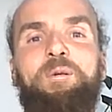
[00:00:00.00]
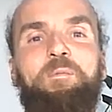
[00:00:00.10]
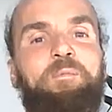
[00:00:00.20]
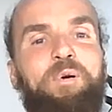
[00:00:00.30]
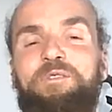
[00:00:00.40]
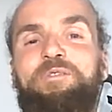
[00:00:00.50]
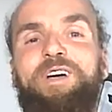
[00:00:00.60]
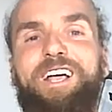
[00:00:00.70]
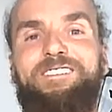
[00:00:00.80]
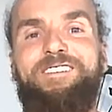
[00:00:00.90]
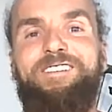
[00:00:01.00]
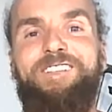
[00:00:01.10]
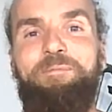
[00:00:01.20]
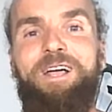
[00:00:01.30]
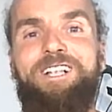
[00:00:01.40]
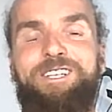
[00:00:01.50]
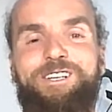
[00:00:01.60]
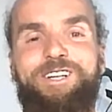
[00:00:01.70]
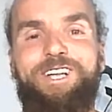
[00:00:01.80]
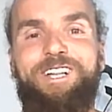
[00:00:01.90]
perfect
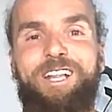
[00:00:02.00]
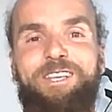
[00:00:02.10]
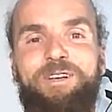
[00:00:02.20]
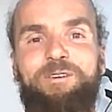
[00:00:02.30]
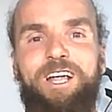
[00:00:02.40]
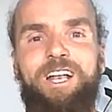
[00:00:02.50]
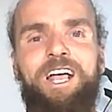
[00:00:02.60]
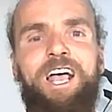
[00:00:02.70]
dimension that you're in.